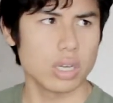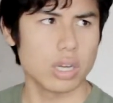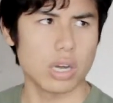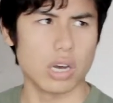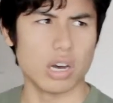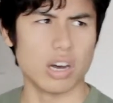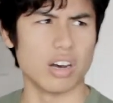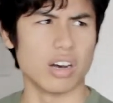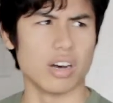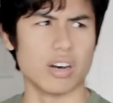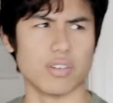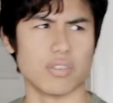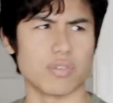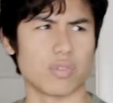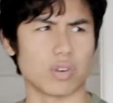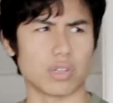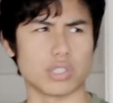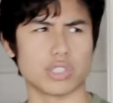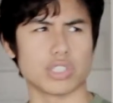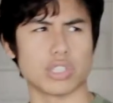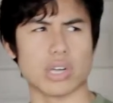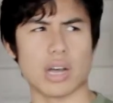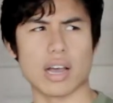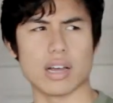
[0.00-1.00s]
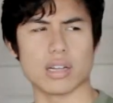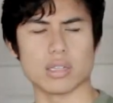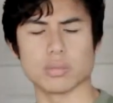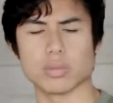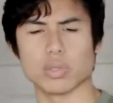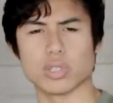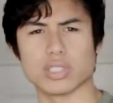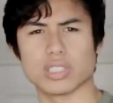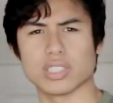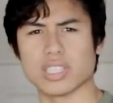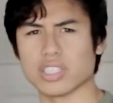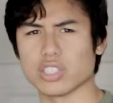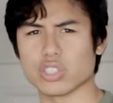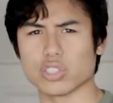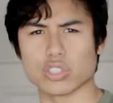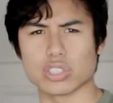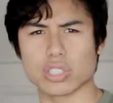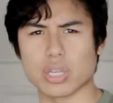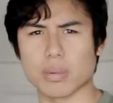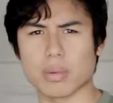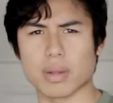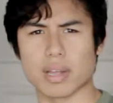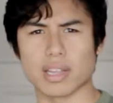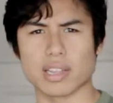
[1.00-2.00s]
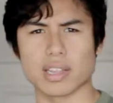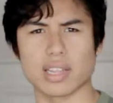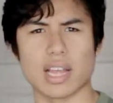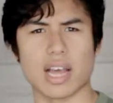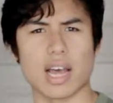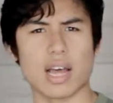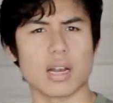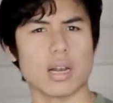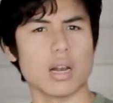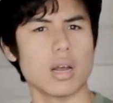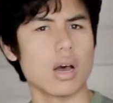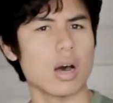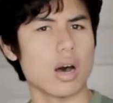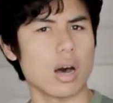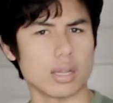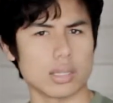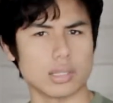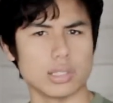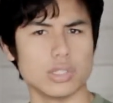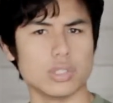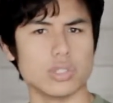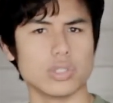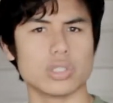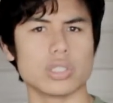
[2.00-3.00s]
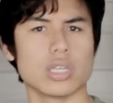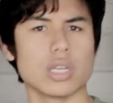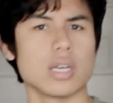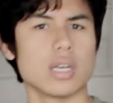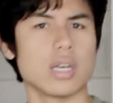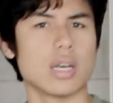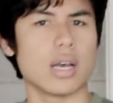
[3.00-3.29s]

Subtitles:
for child molestation or something like that on the news.